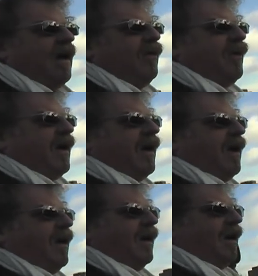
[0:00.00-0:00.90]

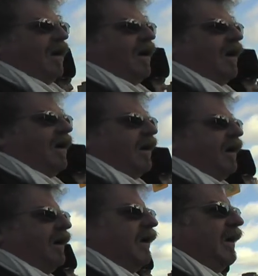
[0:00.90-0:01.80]

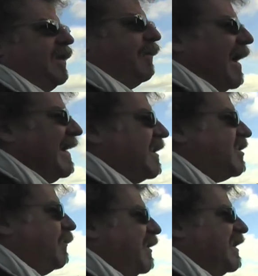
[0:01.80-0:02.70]
the
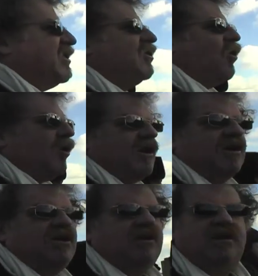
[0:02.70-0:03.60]
miners had been
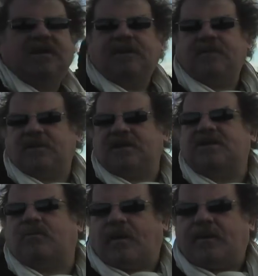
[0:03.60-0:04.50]
astonished that
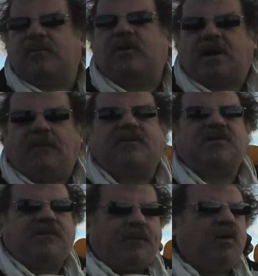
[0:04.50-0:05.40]
these women would come to
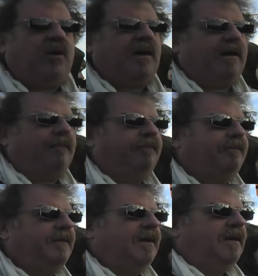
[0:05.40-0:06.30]
support them.
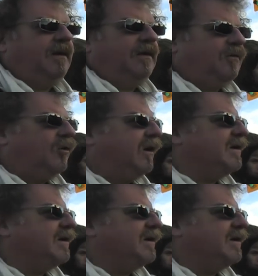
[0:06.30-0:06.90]
Totally